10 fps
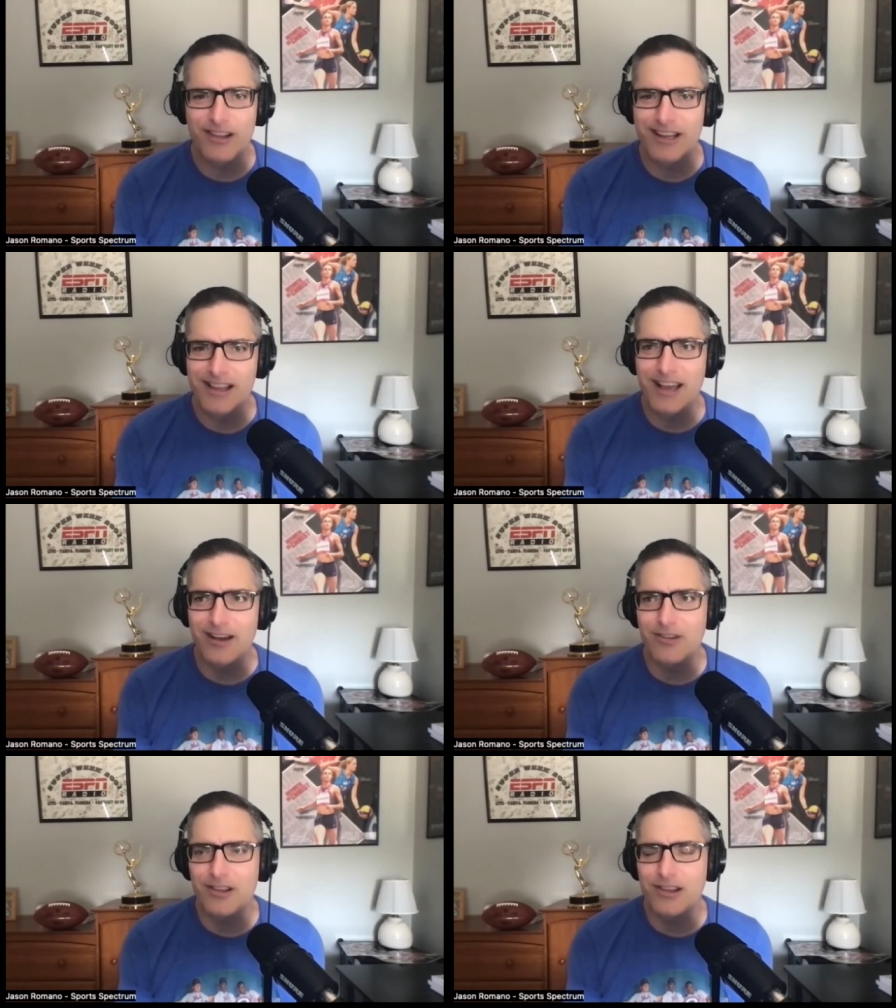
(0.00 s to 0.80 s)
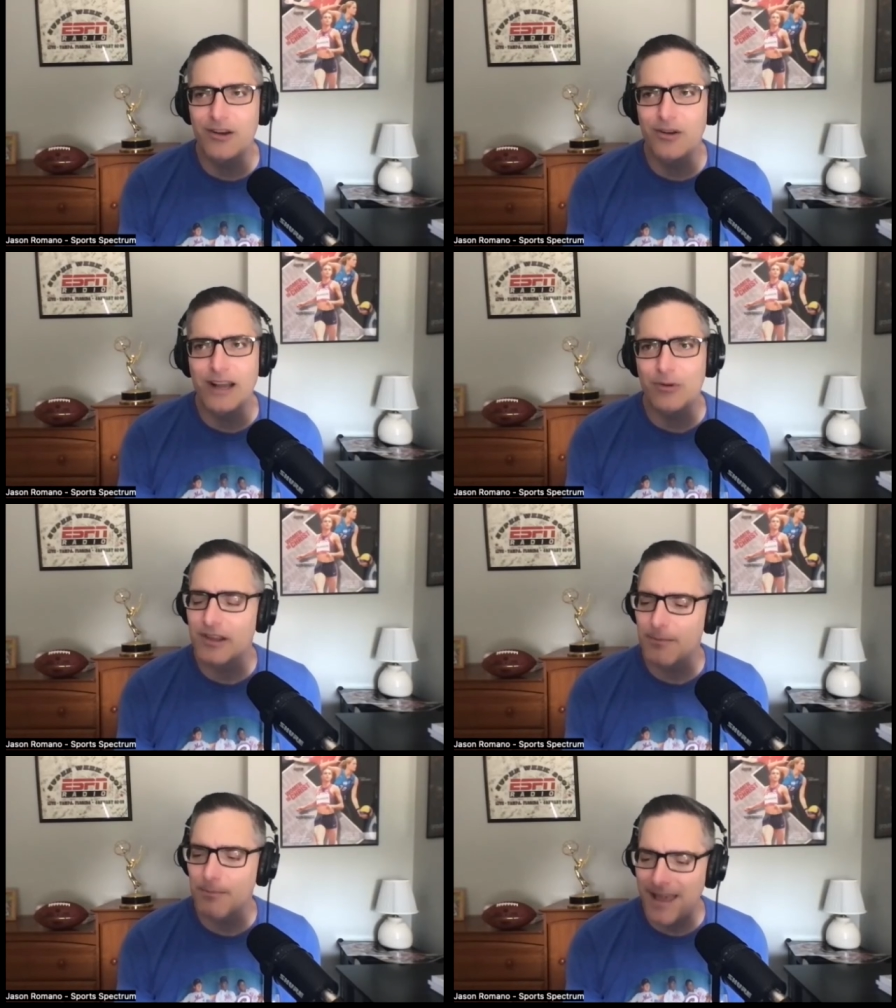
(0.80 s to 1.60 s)
that sounds, you know. And I was
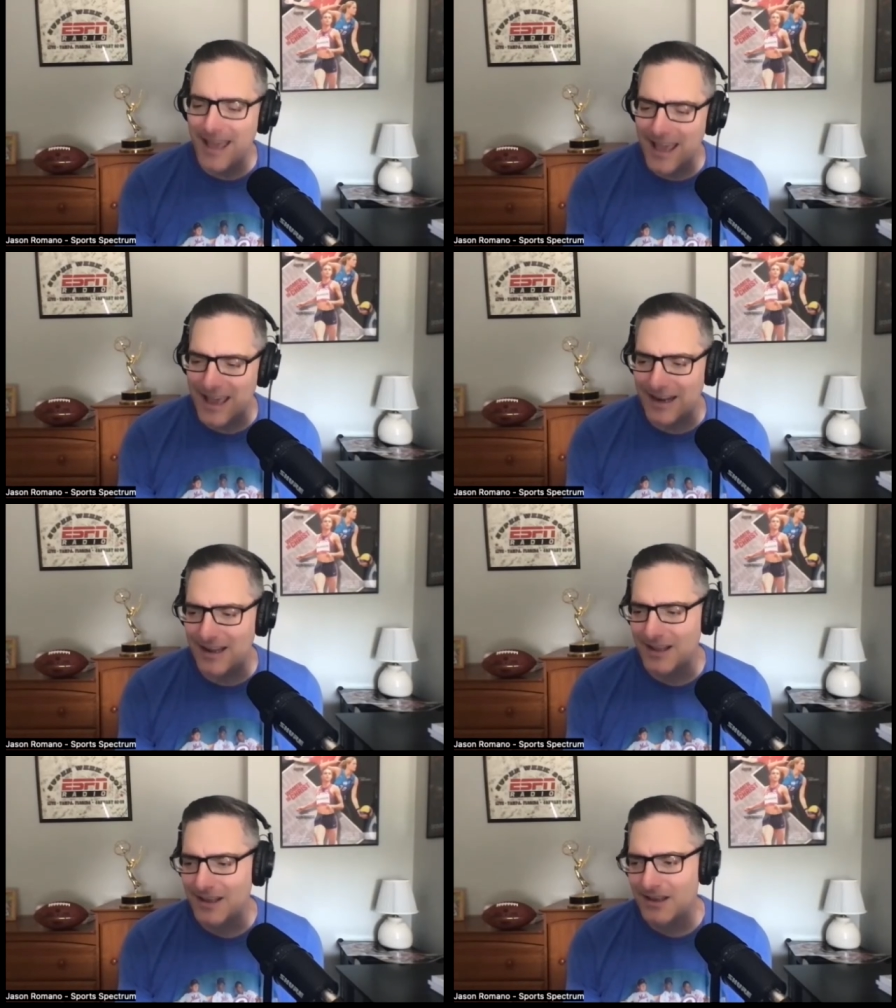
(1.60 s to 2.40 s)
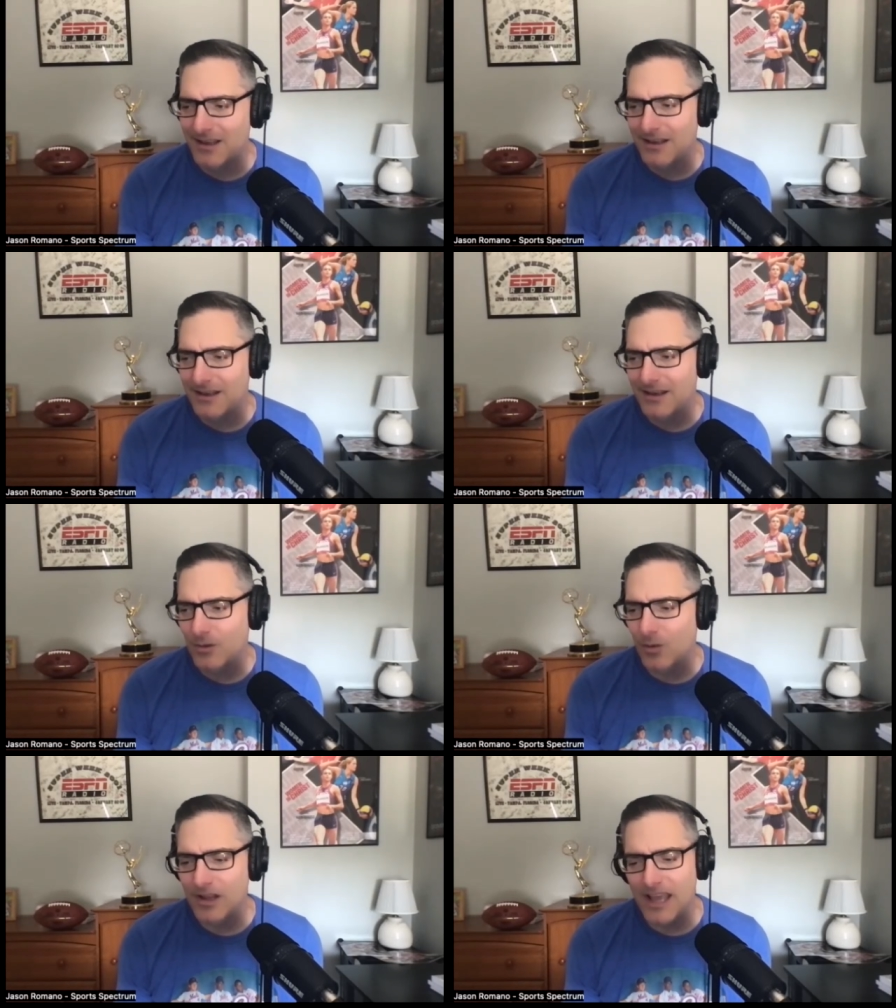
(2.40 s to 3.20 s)
like, man,
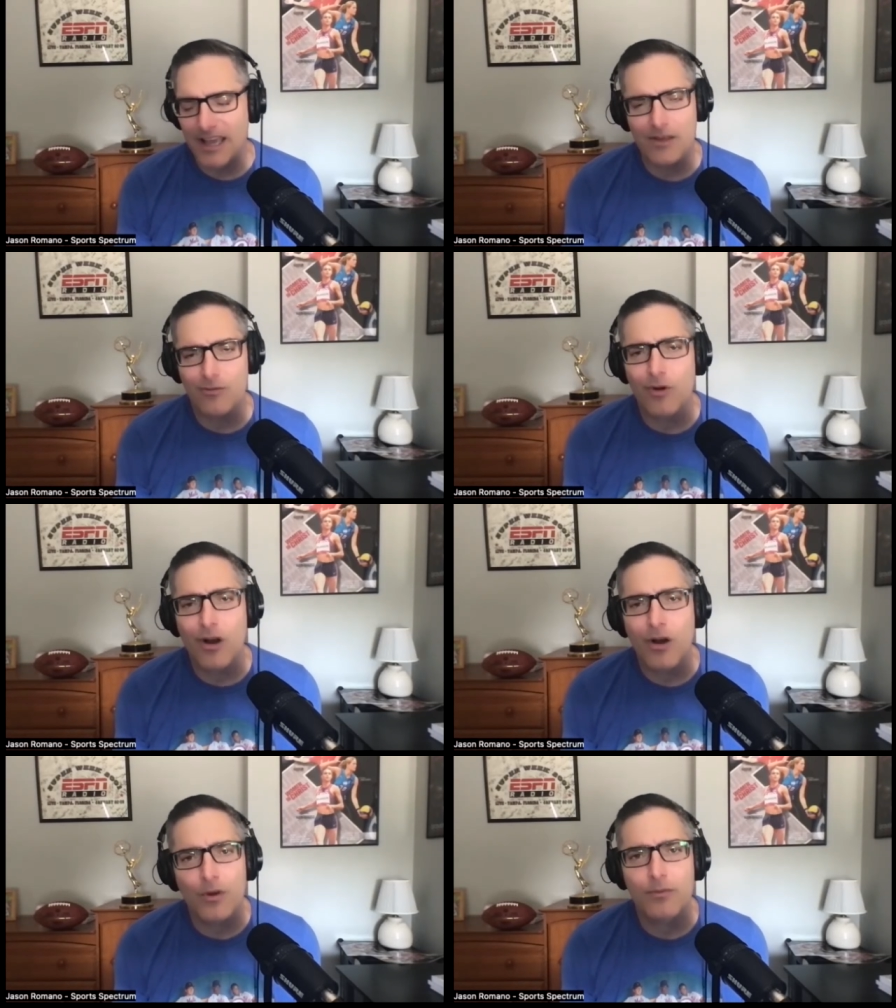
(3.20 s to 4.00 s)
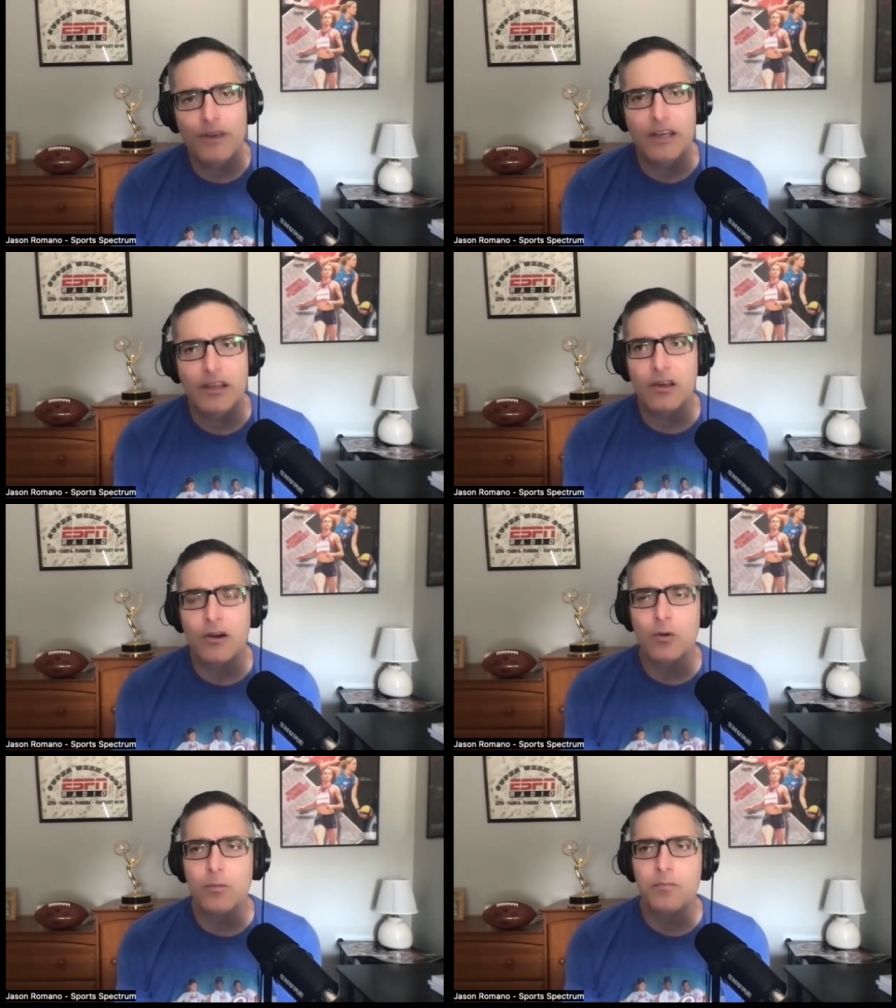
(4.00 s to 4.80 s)
what the heck is wrong with me?
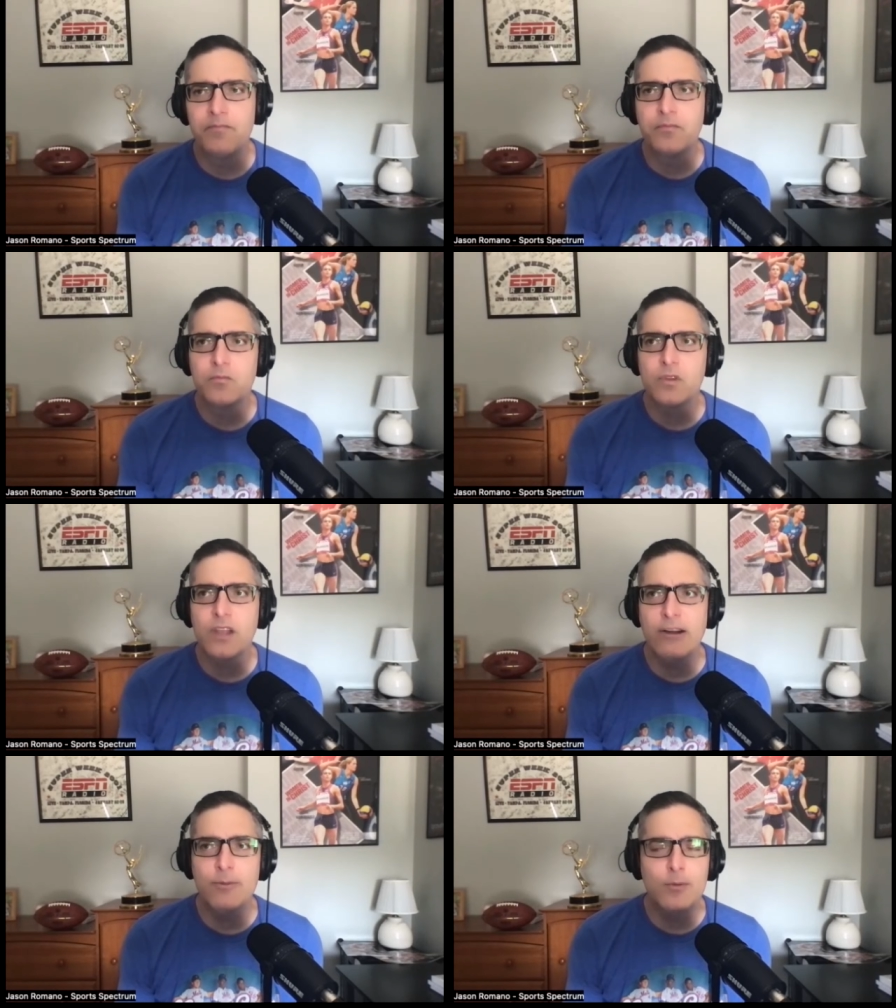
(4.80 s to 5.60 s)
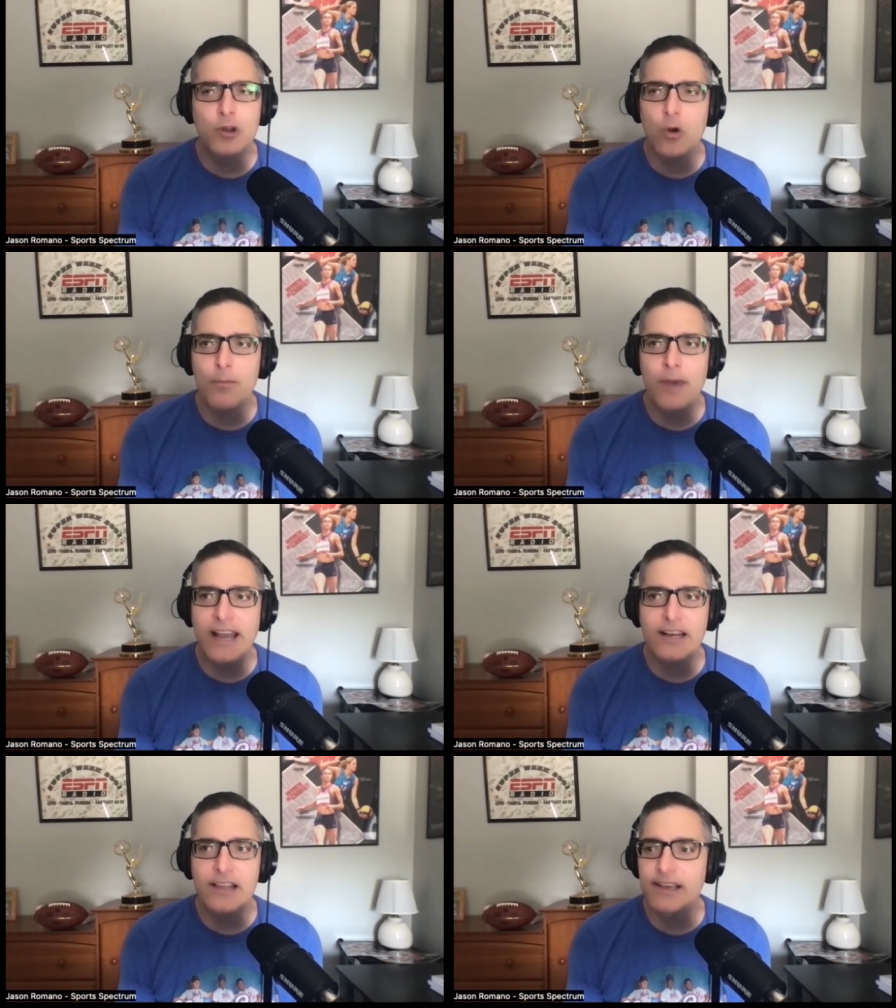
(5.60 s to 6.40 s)
So I remember going
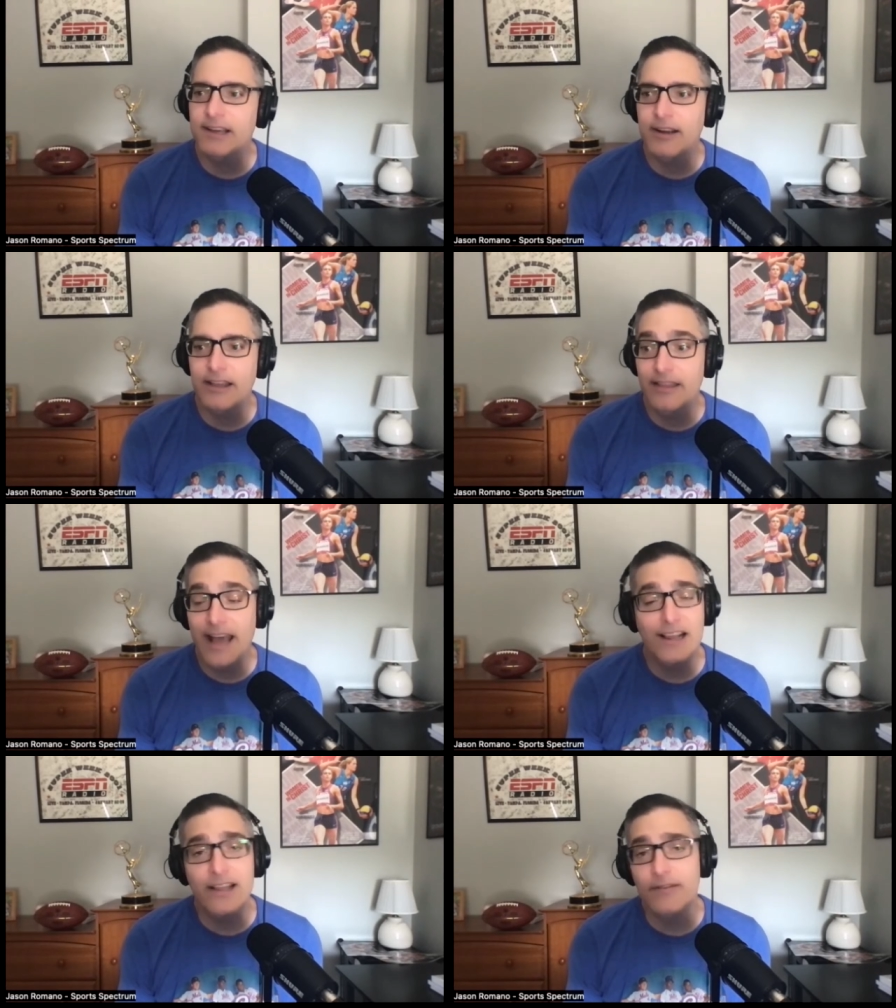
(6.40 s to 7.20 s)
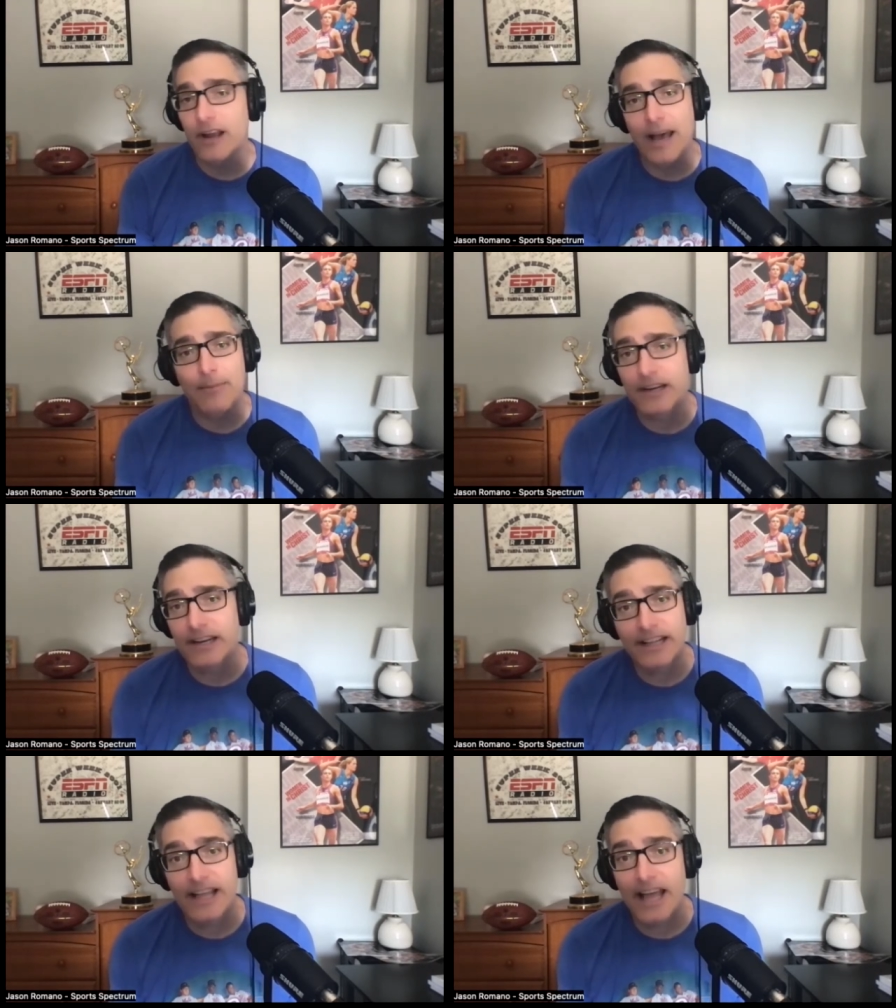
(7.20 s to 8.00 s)
back and saying, all right, that's never
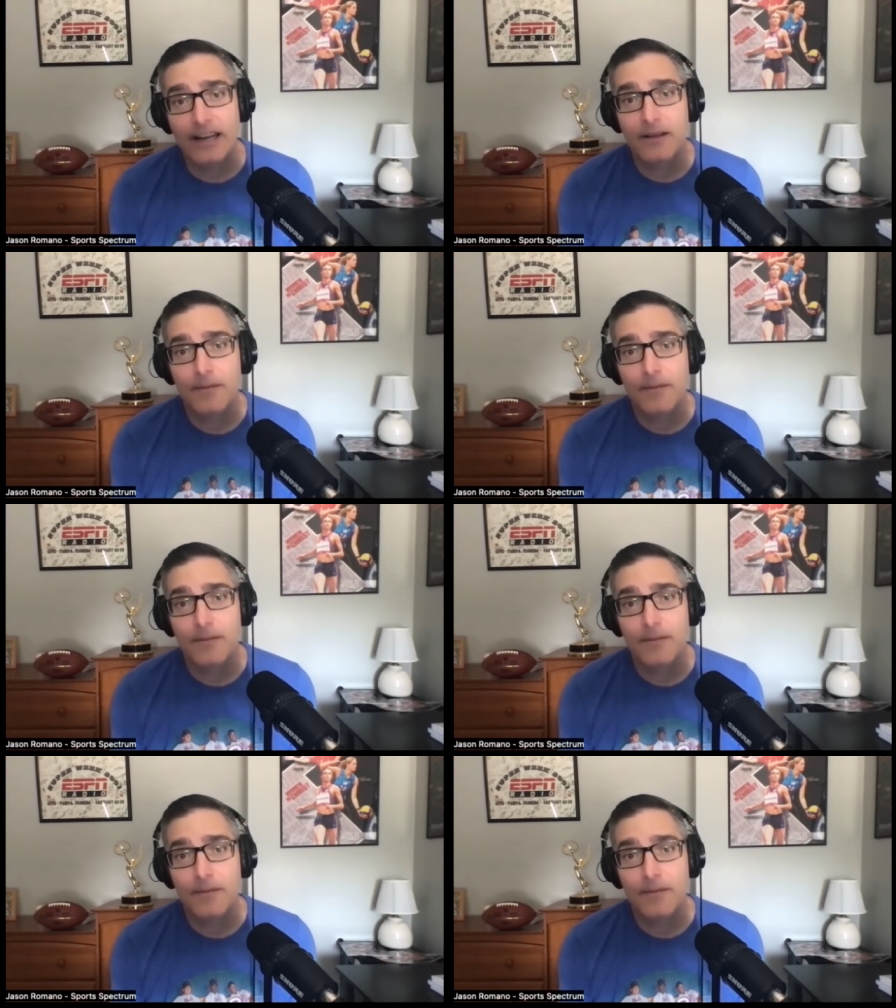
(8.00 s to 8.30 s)
happening again.